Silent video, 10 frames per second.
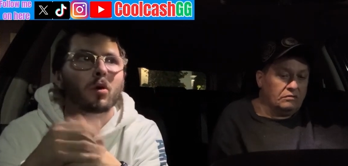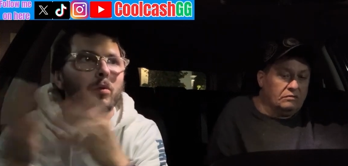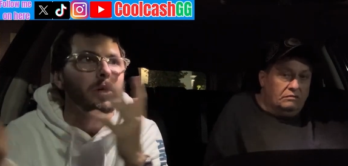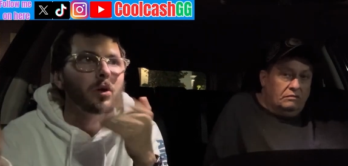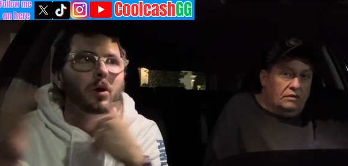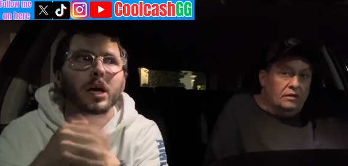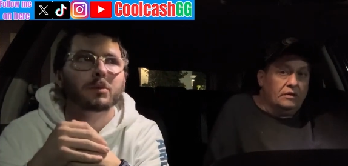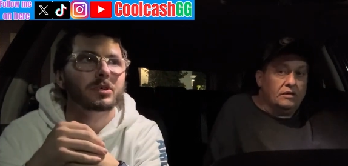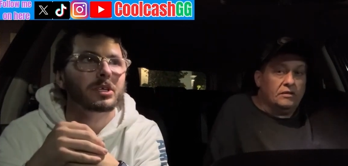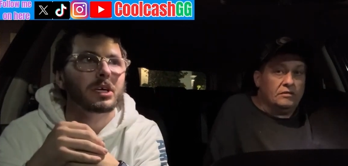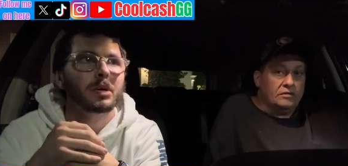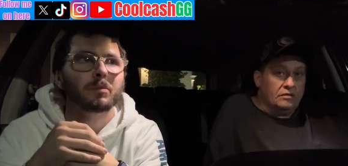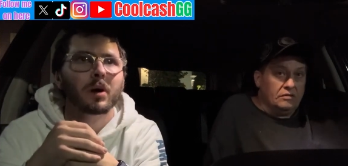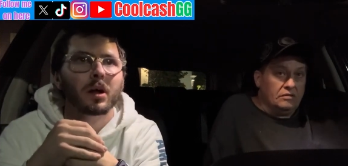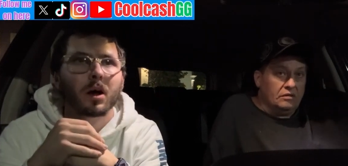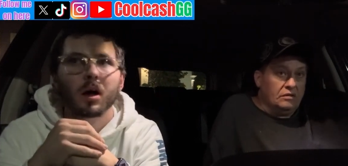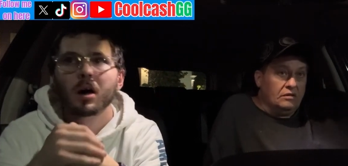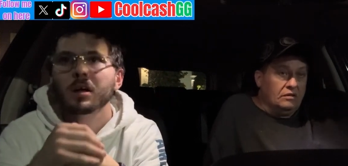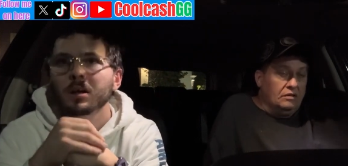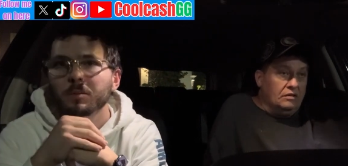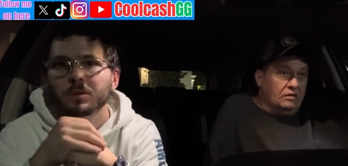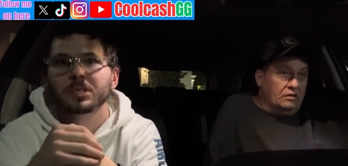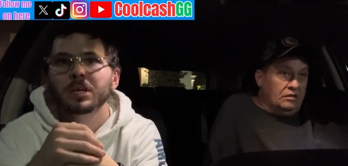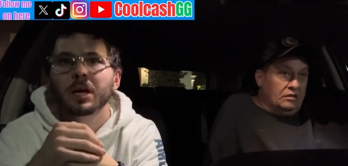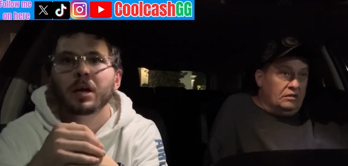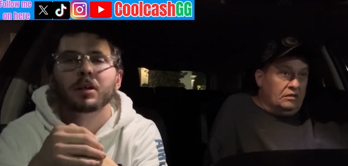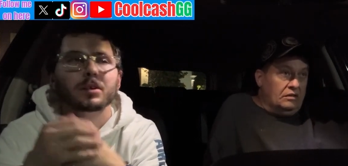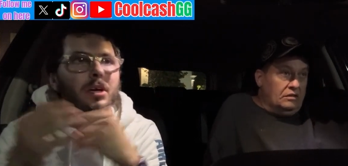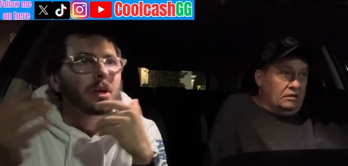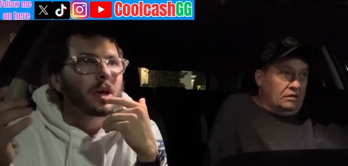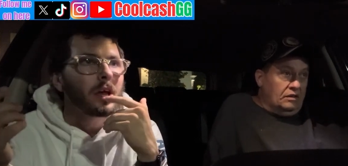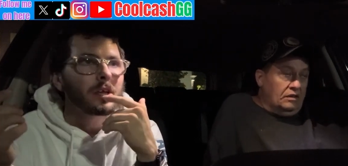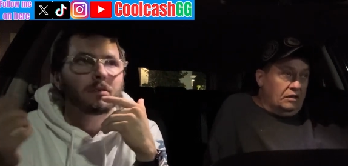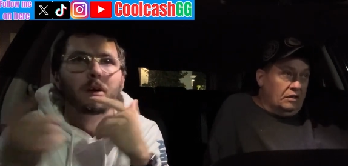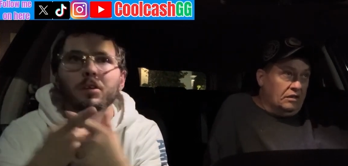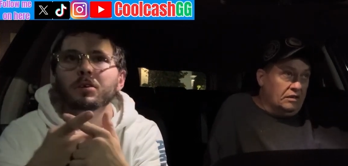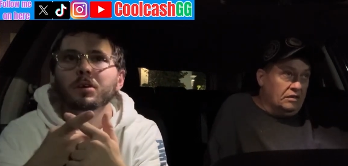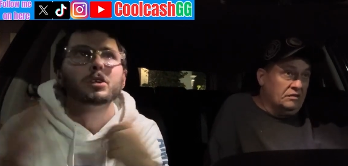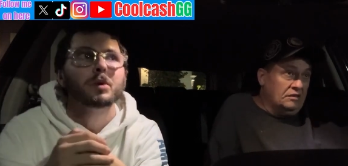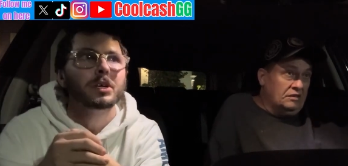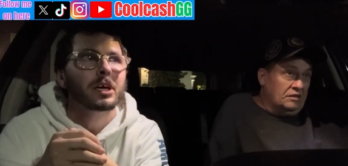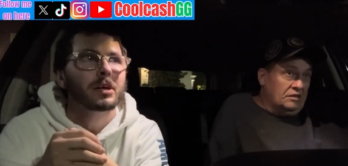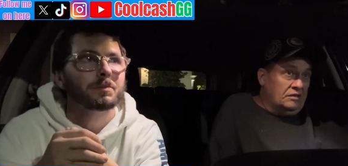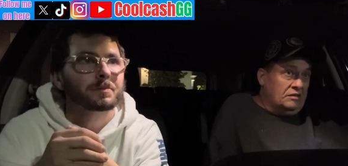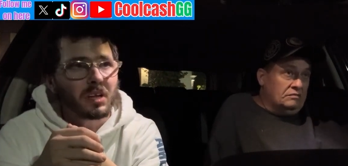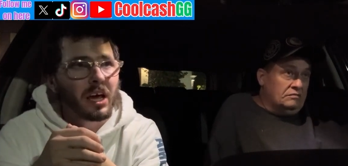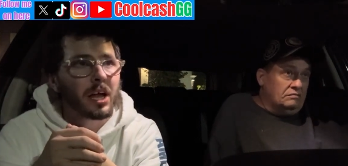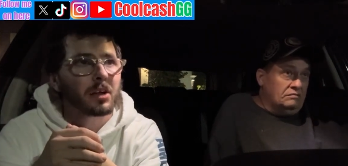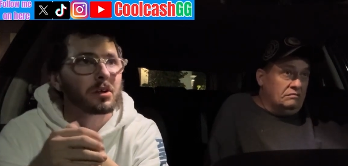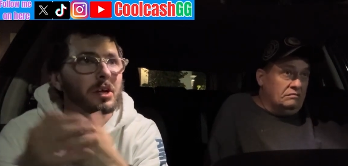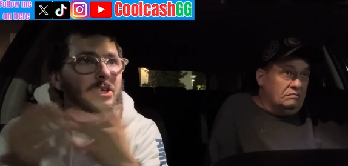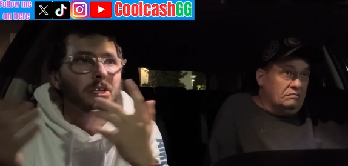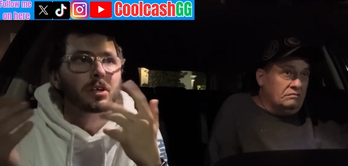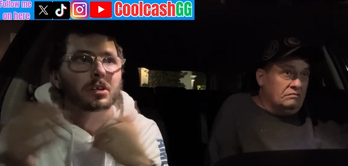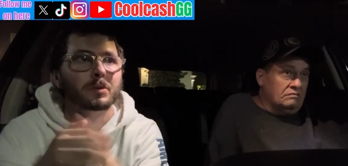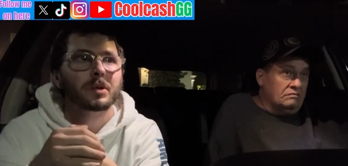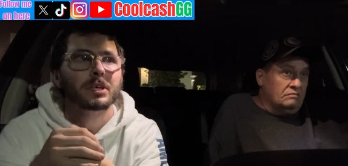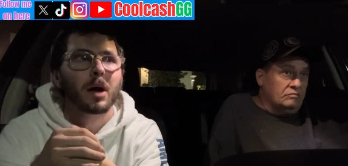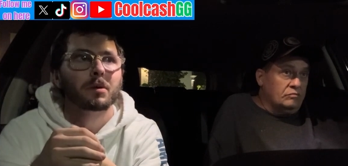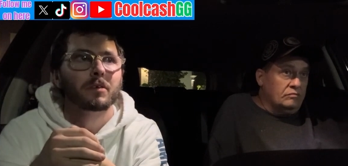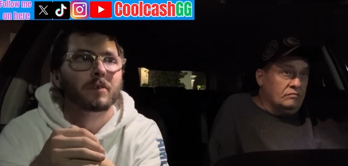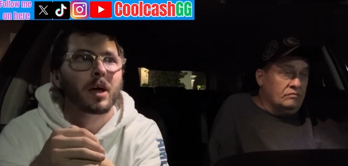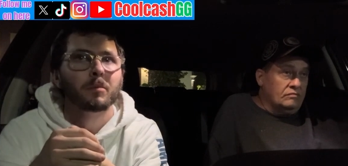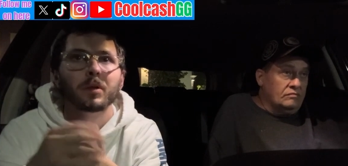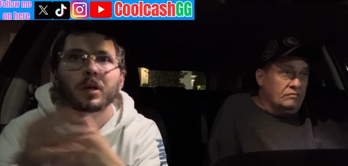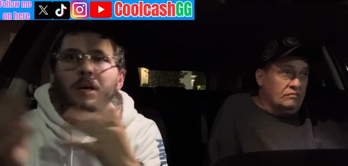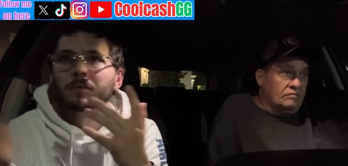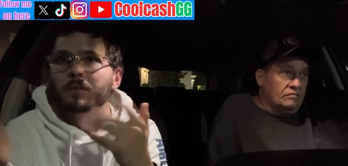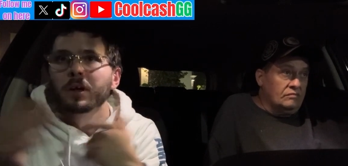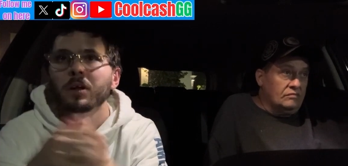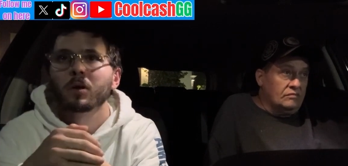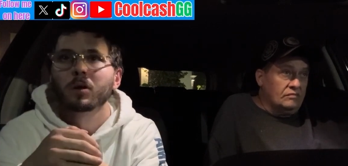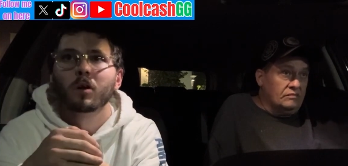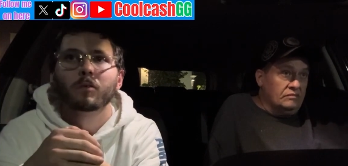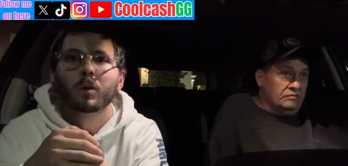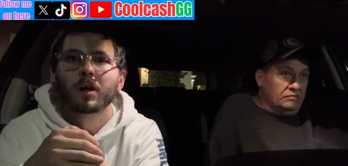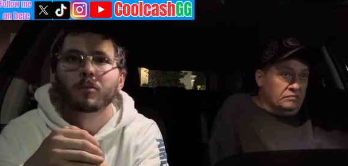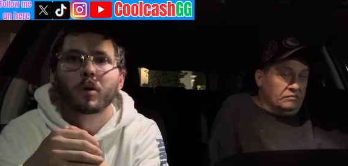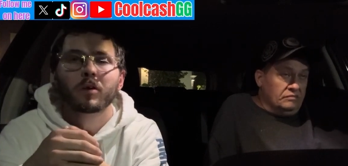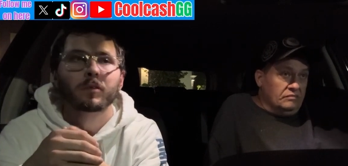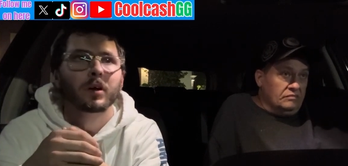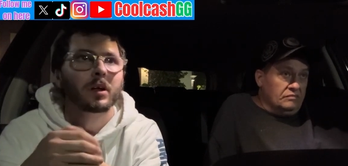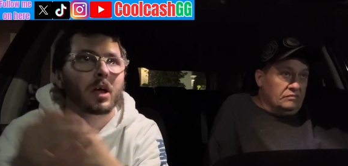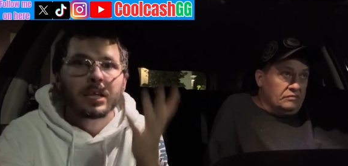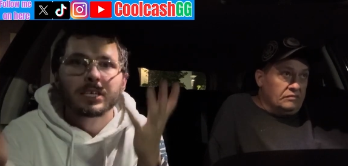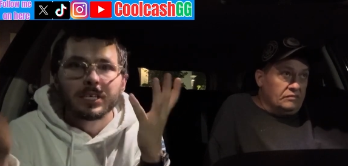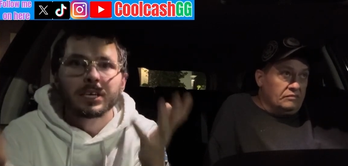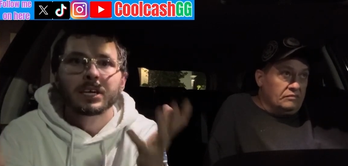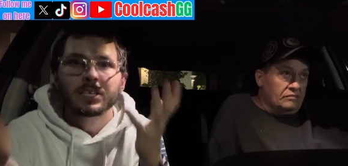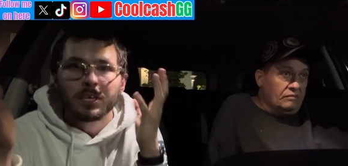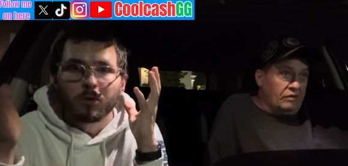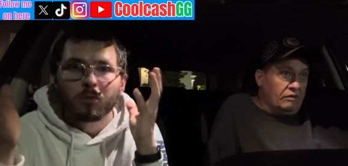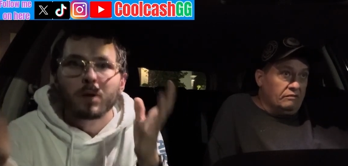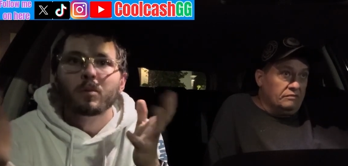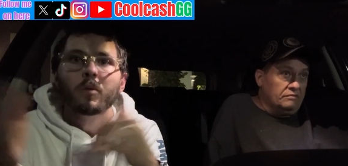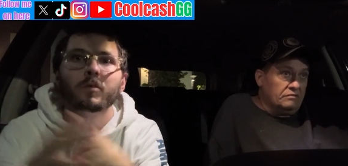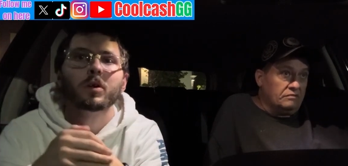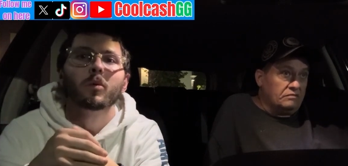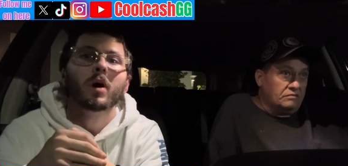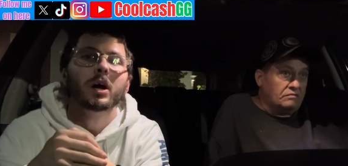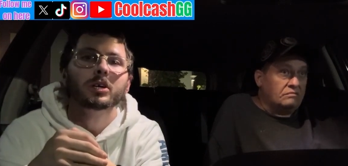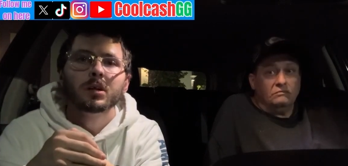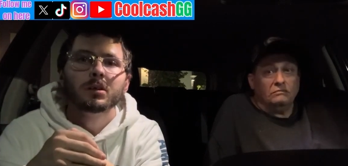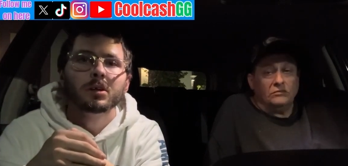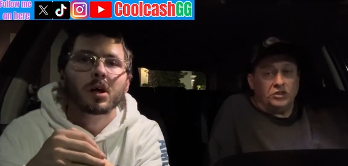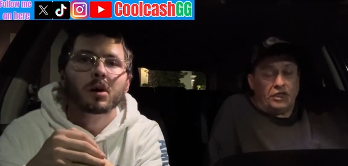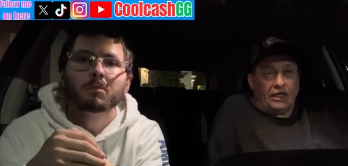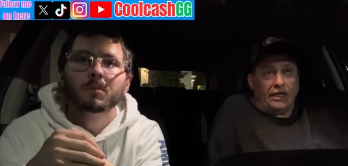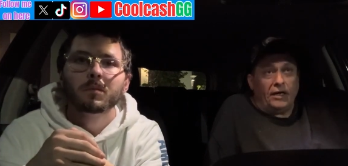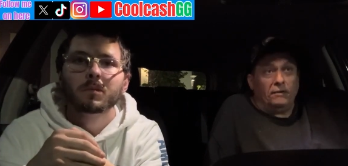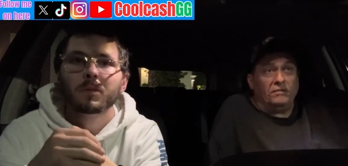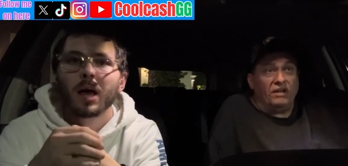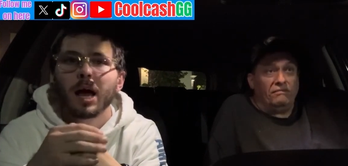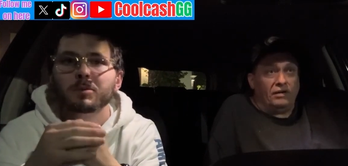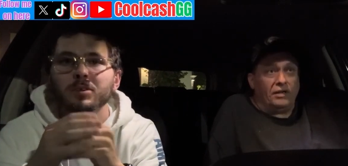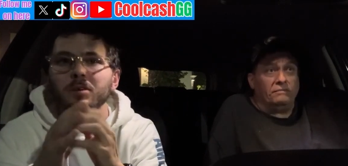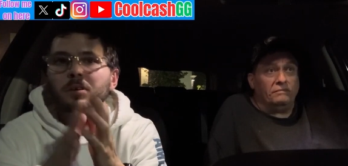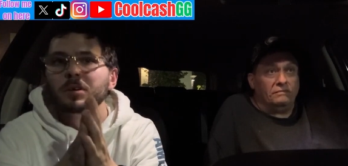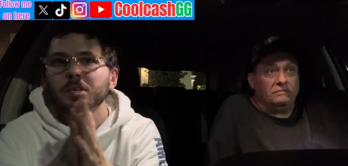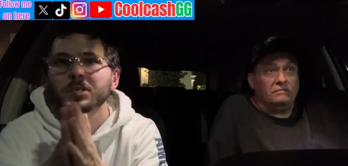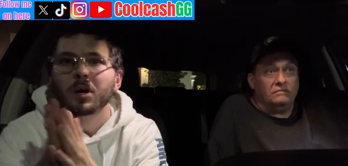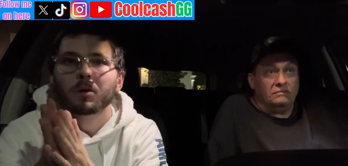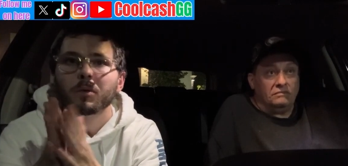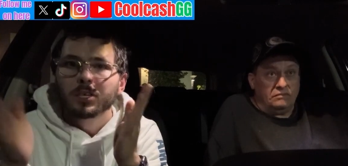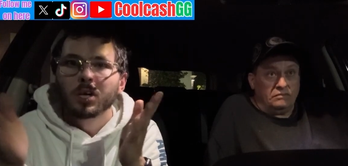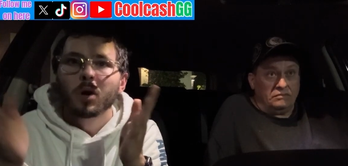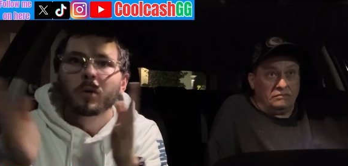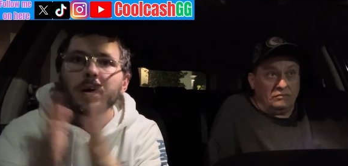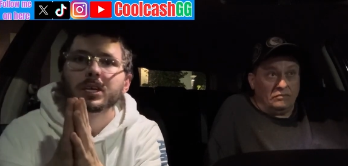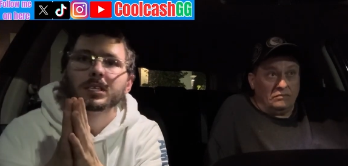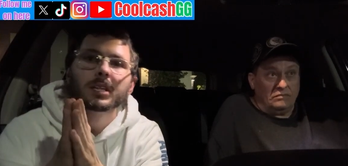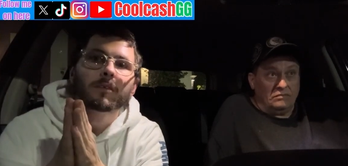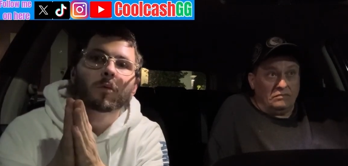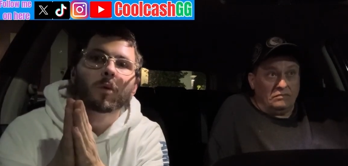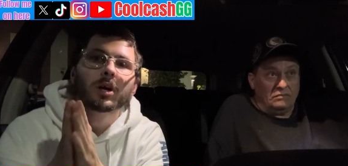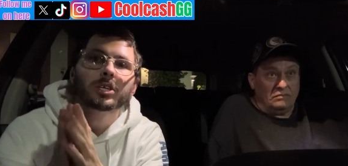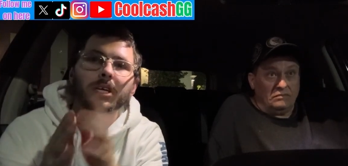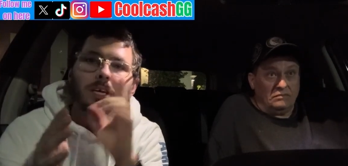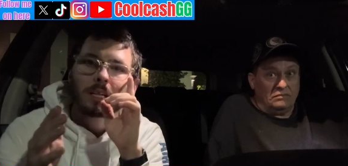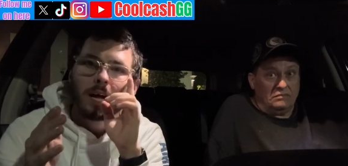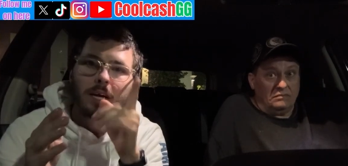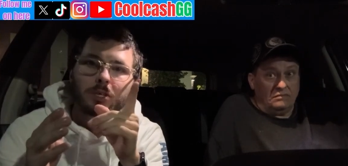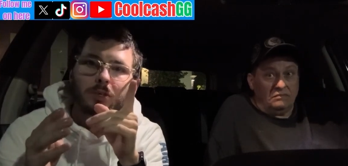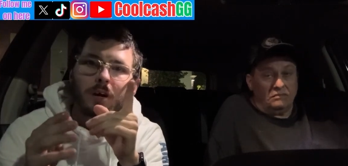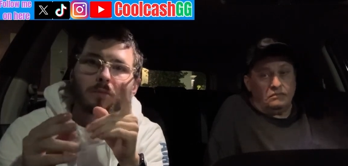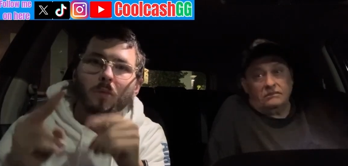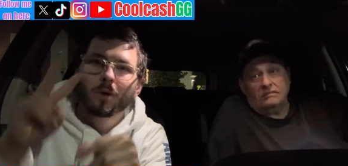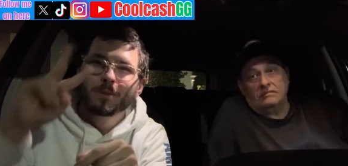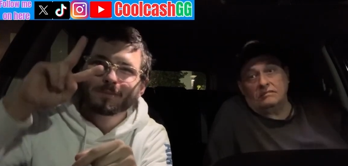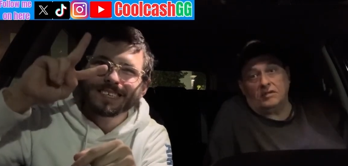Speaker 1: Regal, A M C, but one hundred percent. If you have nothing to do this weekend and you need something to spend time with your family, friend, or girlfriend, whatever, boyfriend, this is a great movie for you to watch. You know, check it out. Definitely. Absolutely. So, as always, thanks for watching. Like and subscribe for more.